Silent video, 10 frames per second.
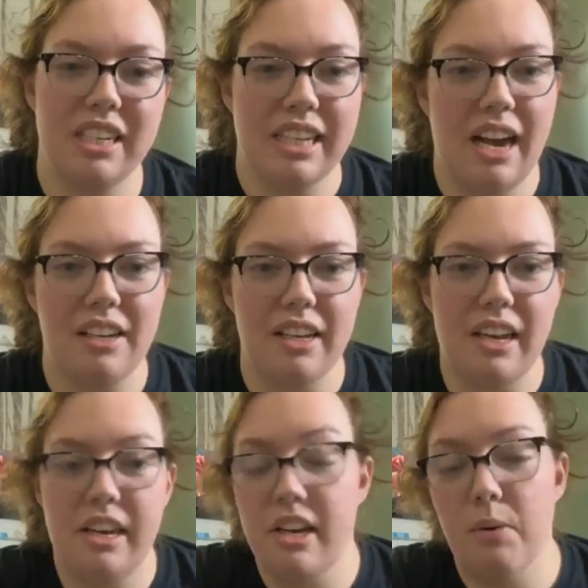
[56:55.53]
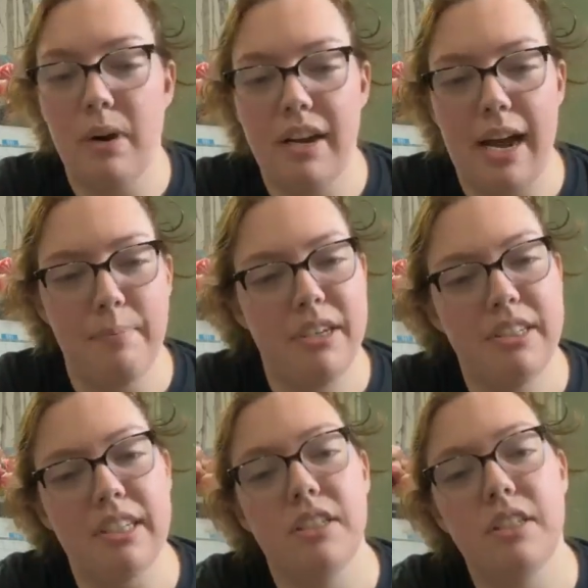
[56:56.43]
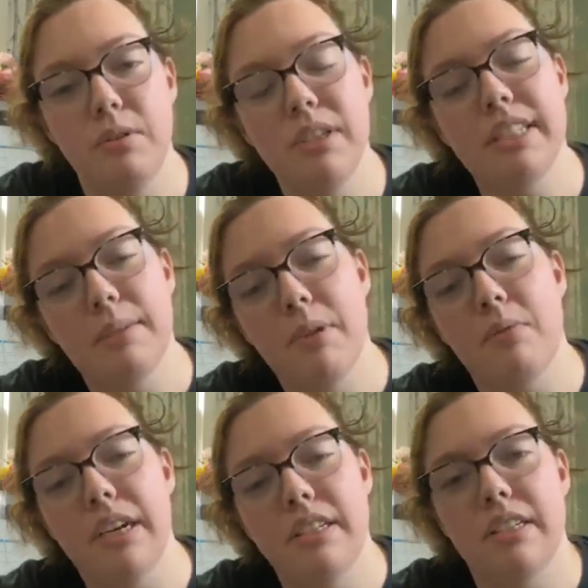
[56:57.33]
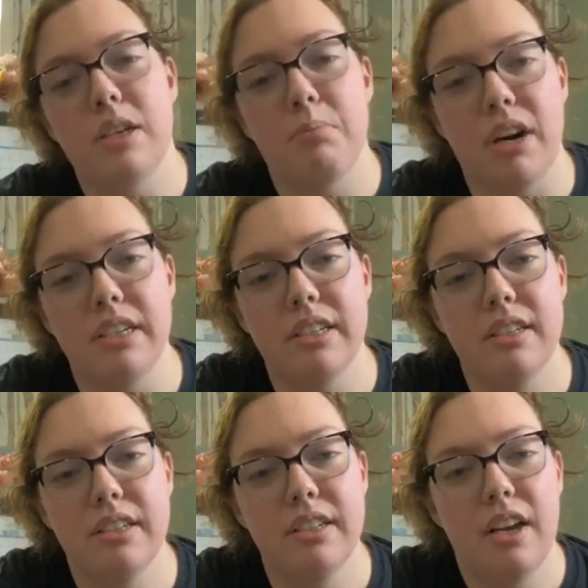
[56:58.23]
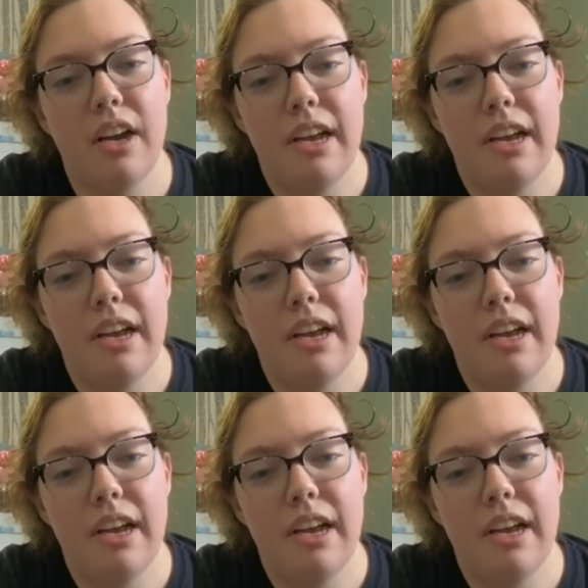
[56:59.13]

Exactly. And you know what happens? As soon as someone raises their prices,